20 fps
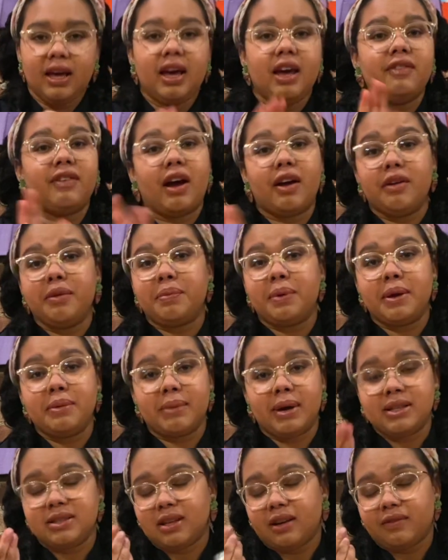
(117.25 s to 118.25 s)
If I repeat
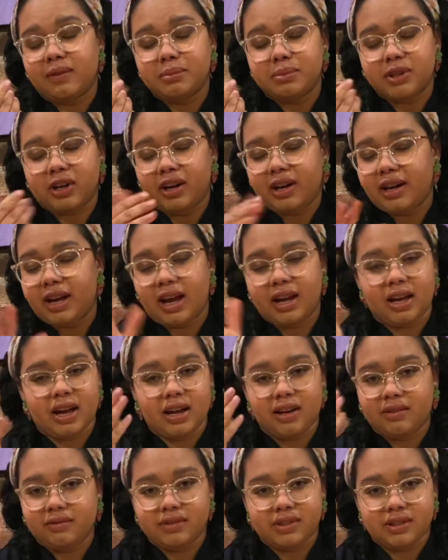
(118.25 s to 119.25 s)
myself, I'm sorry. I'm
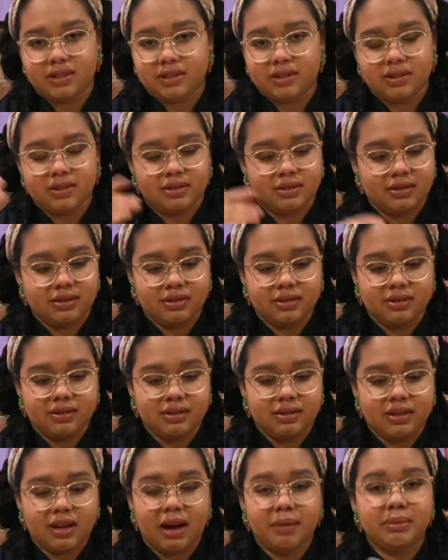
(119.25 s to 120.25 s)

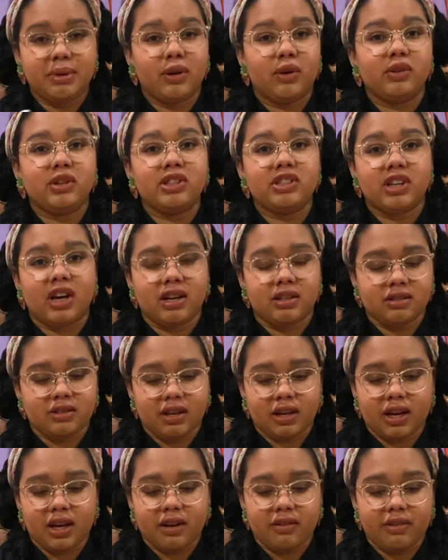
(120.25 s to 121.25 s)
an only child, so
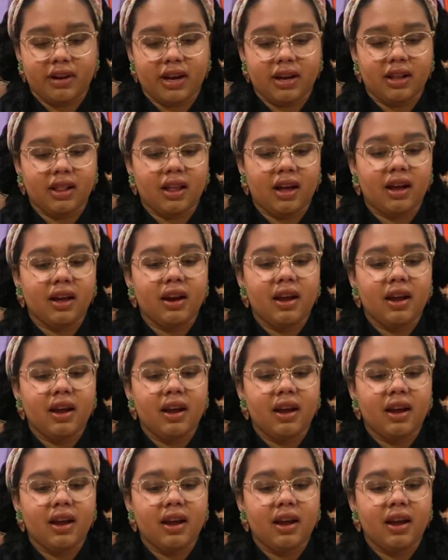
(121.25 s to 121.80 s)
I kind of rant a lot.